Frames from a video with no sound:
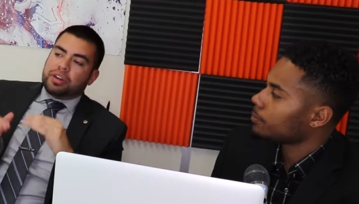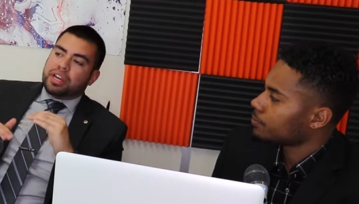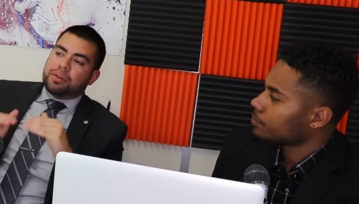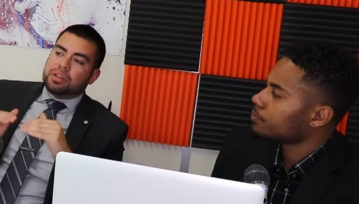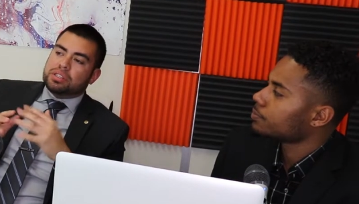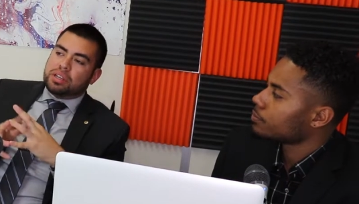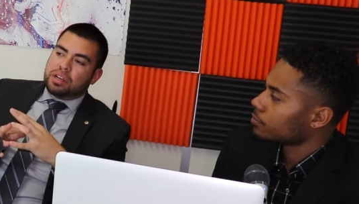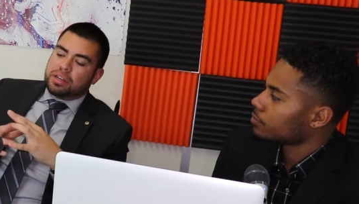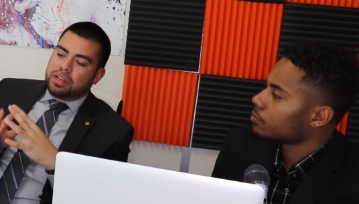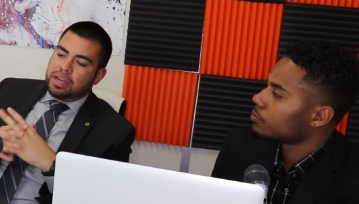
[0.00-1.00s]
Speaker 1: your hearing's
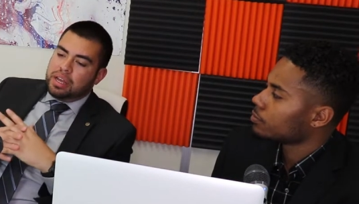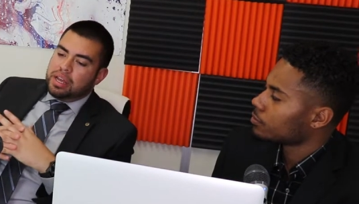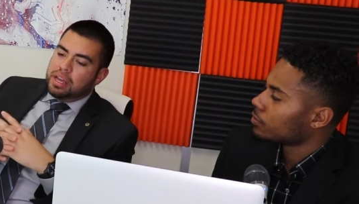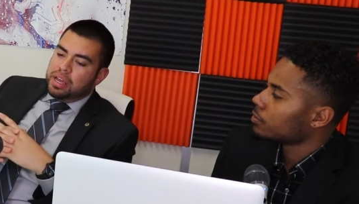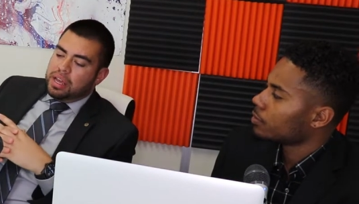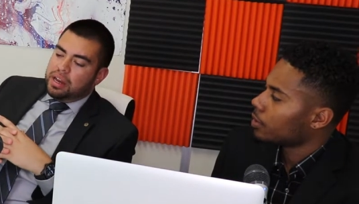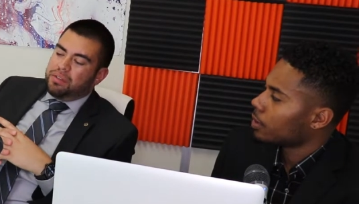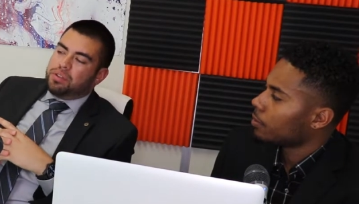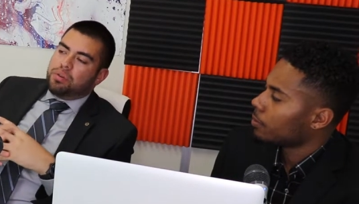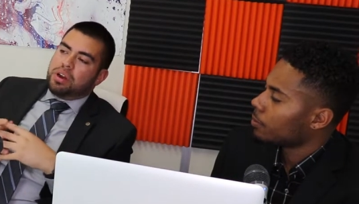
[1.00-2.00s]
good. And
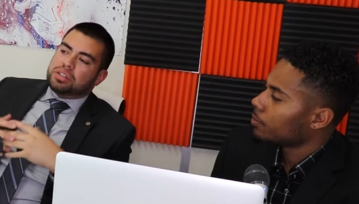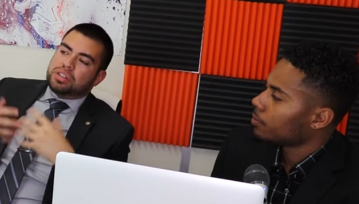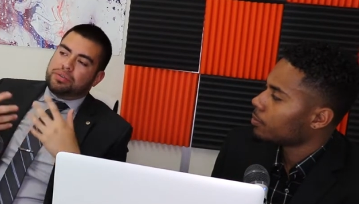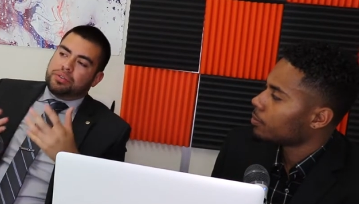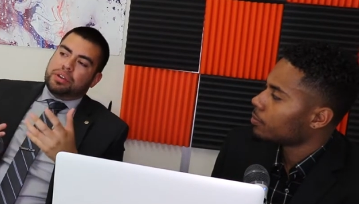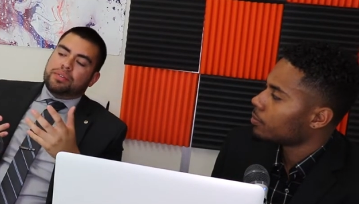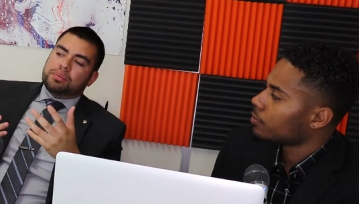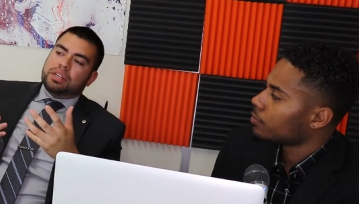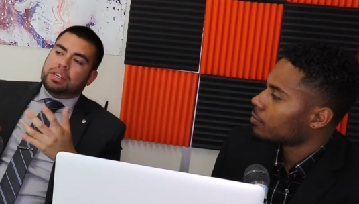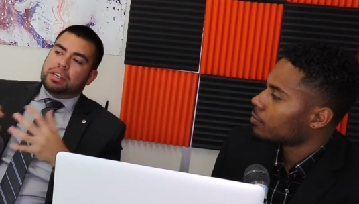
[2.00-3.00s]
if you are suffering
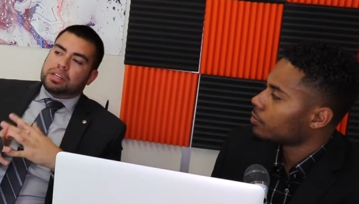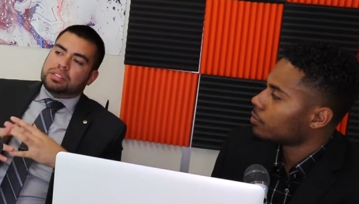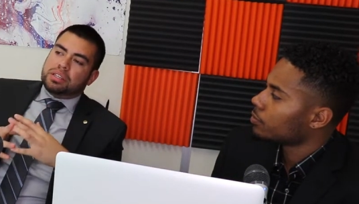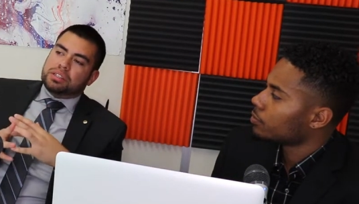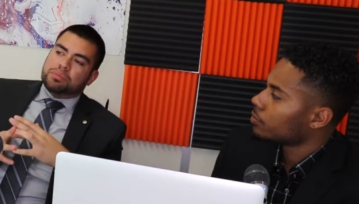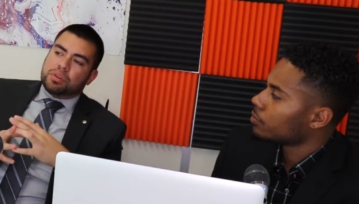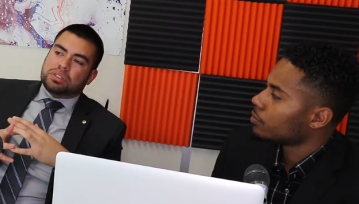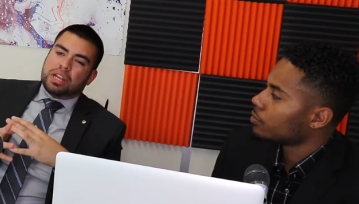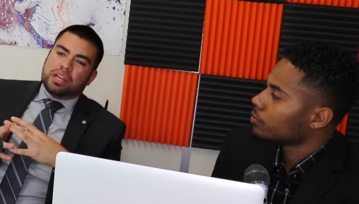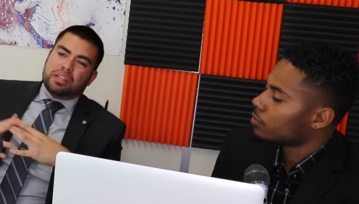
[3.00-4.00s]
from tinnitus, it is
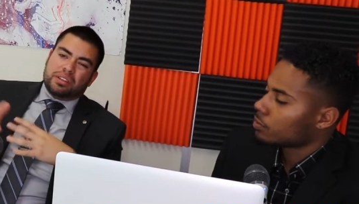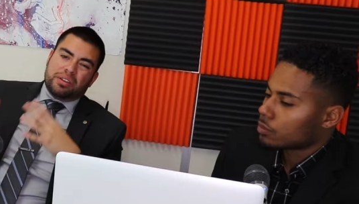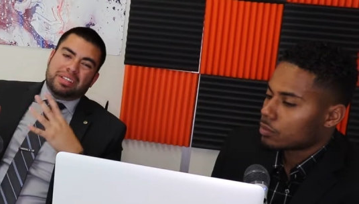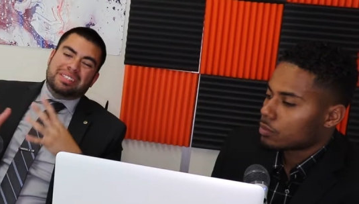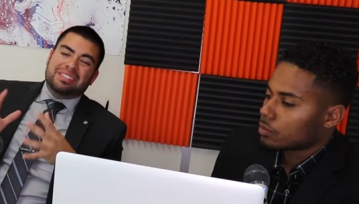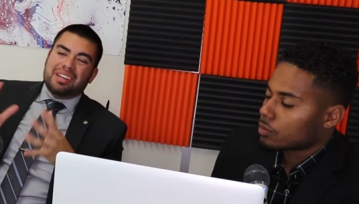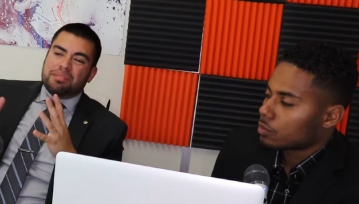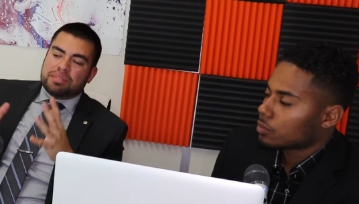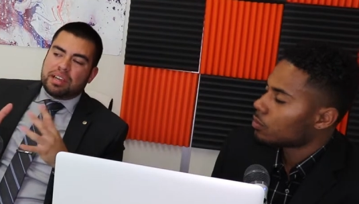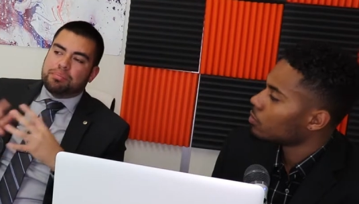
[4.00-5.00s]
most likely there is
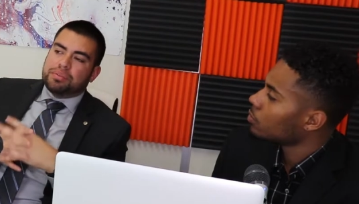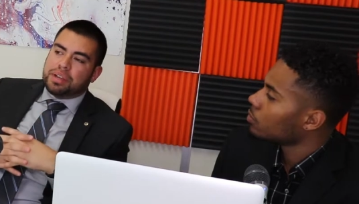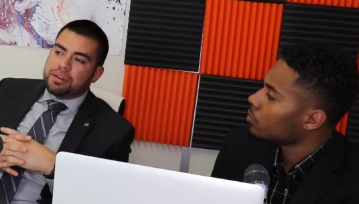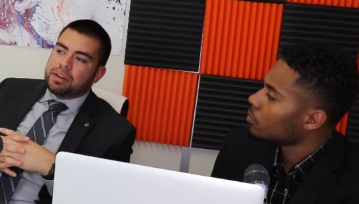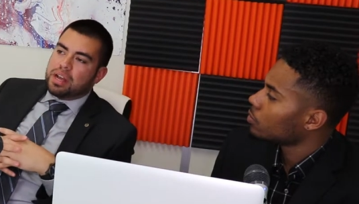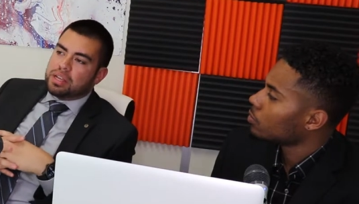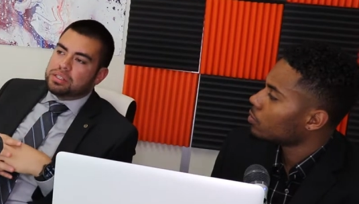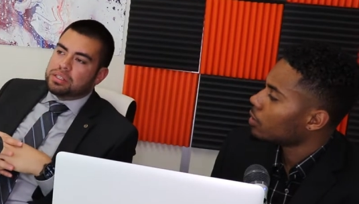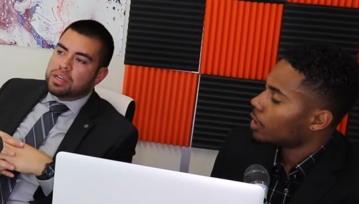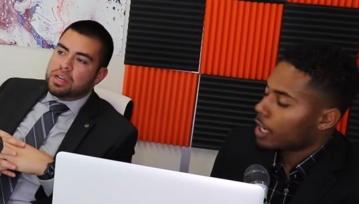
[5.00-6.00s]
some type of hearing
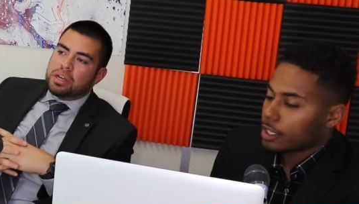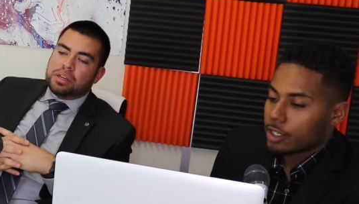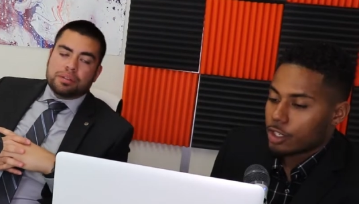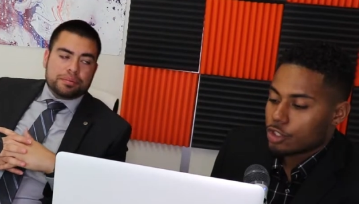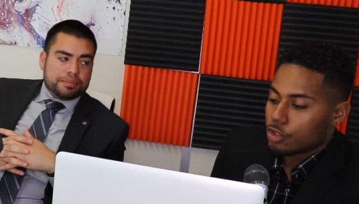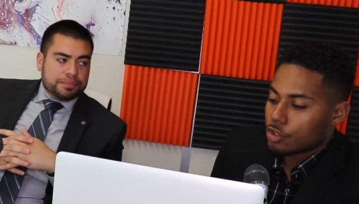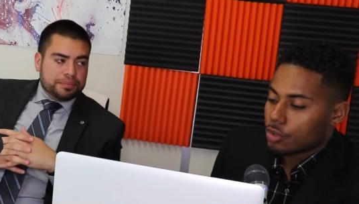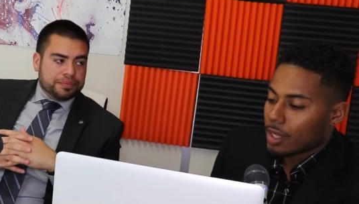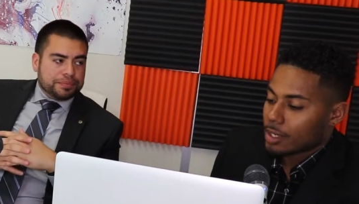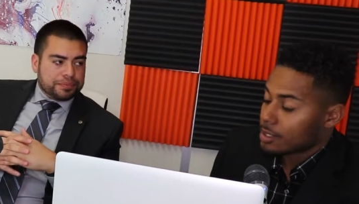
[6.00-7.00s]
loss.
Speaker 2: And could you
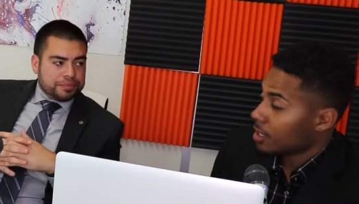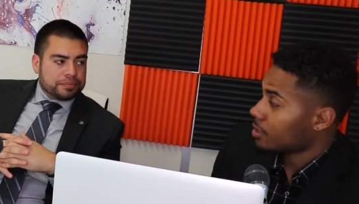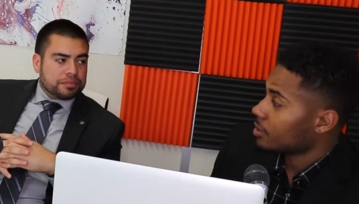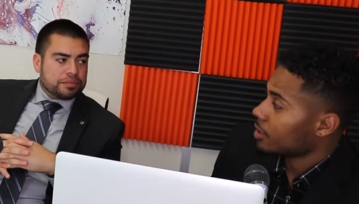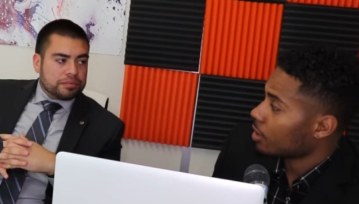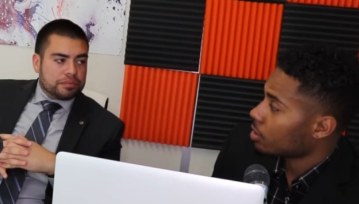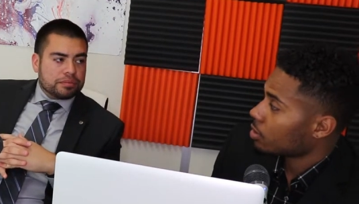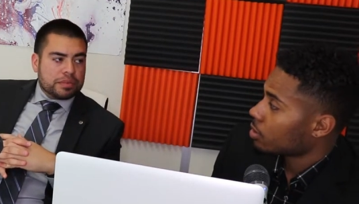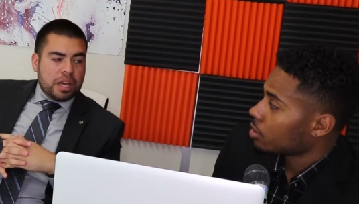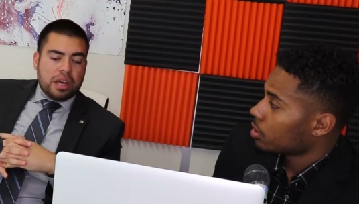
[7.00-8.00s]
do that test here?
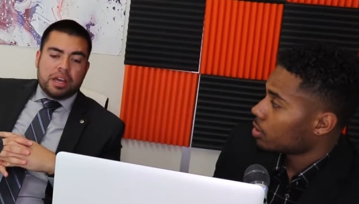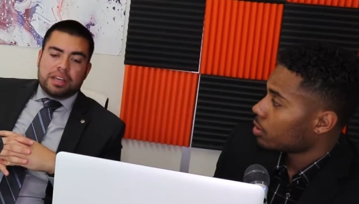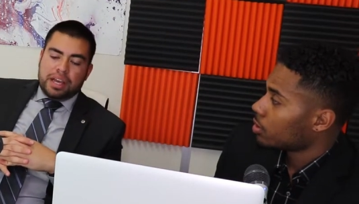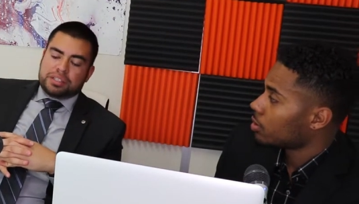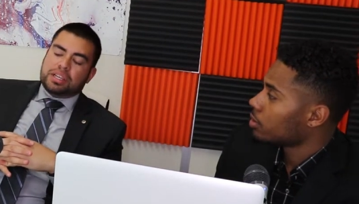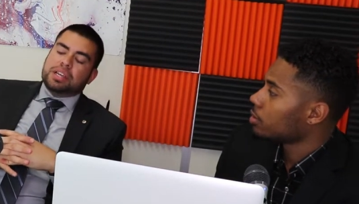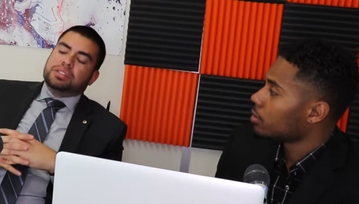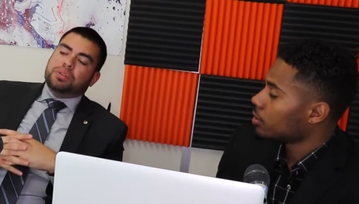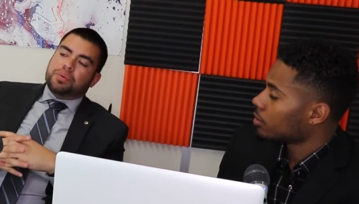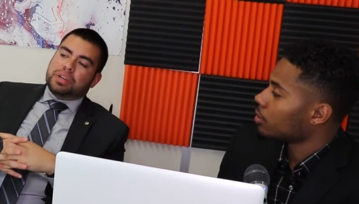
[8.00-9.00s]
Speaker 1: Yes,
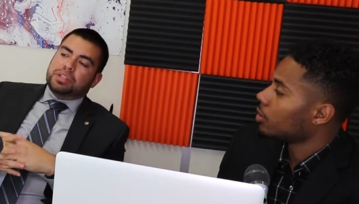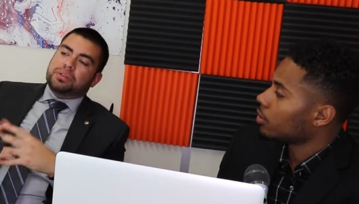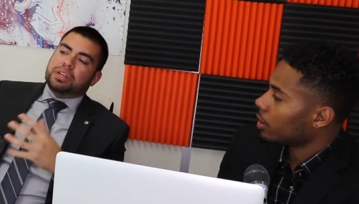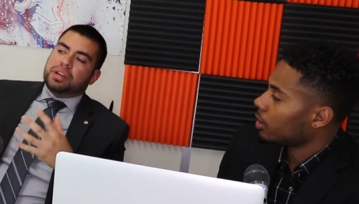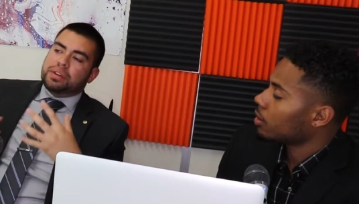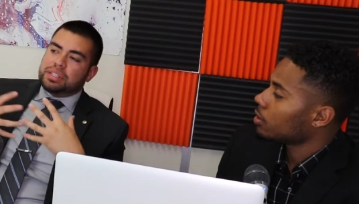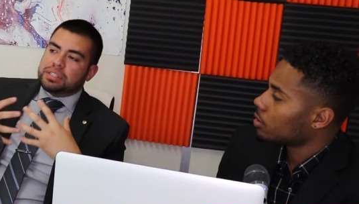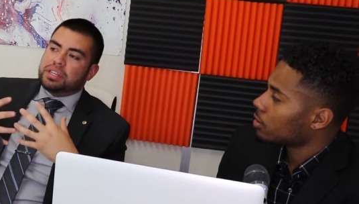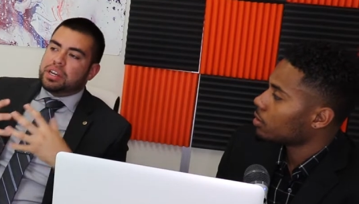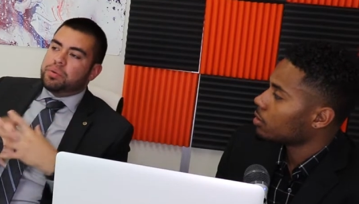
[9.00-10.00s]
yes. So we could do, okay, the hearing
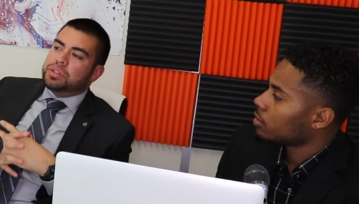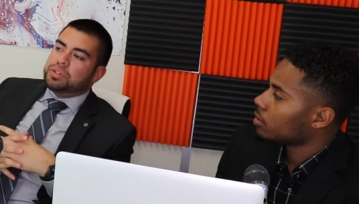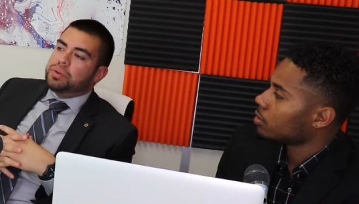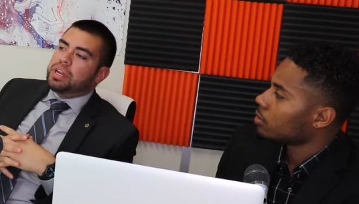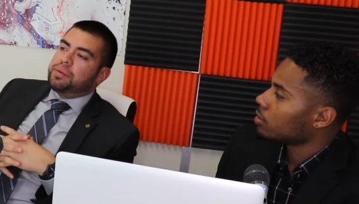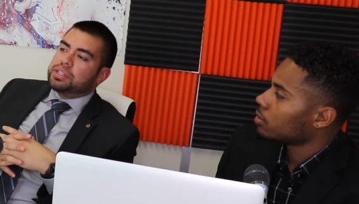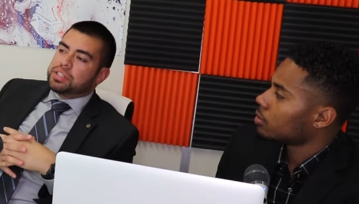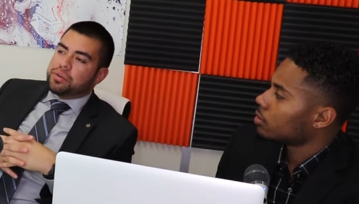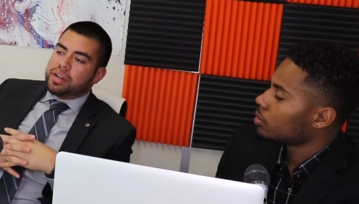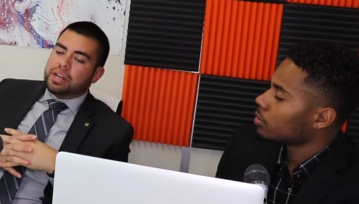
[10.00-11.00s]
test here. We do hearing
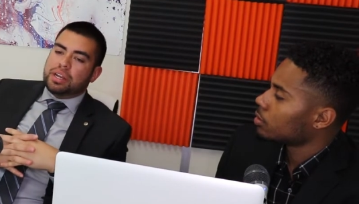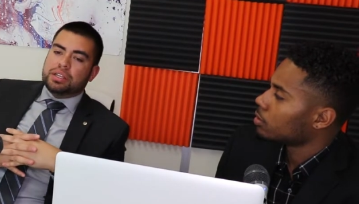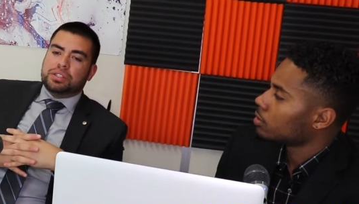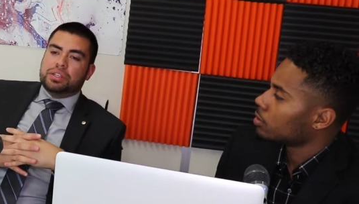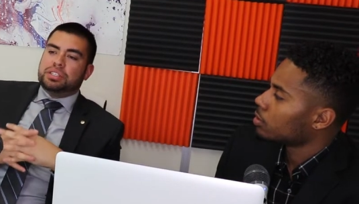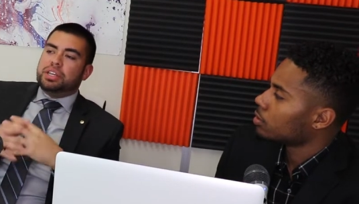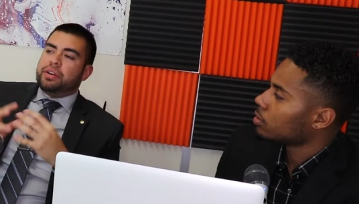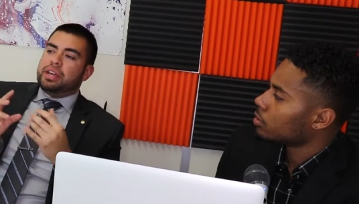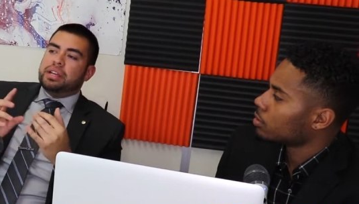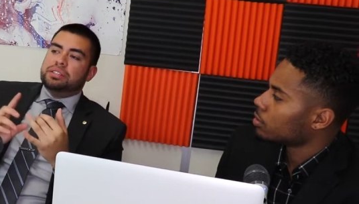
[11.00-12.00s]
screenings. You can see your E